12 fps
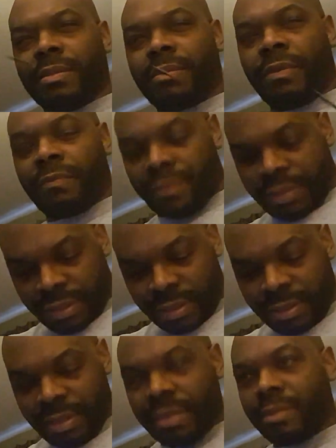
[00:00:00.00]
am my
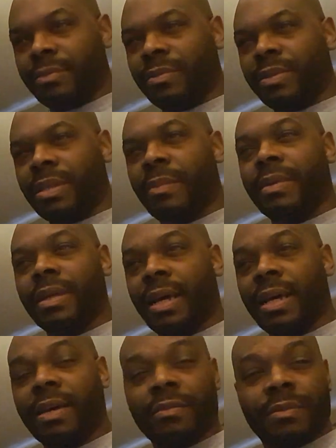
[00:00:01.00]
vision getting worse? I mean,
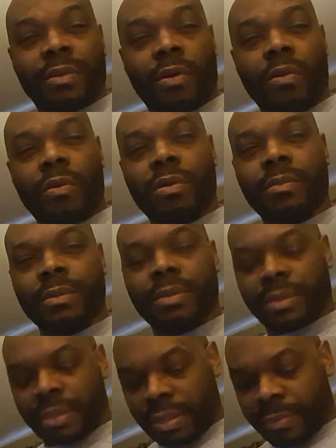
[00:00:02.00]
I have horrible
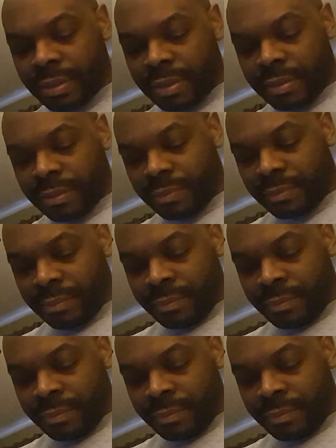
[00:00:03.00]
astigmatism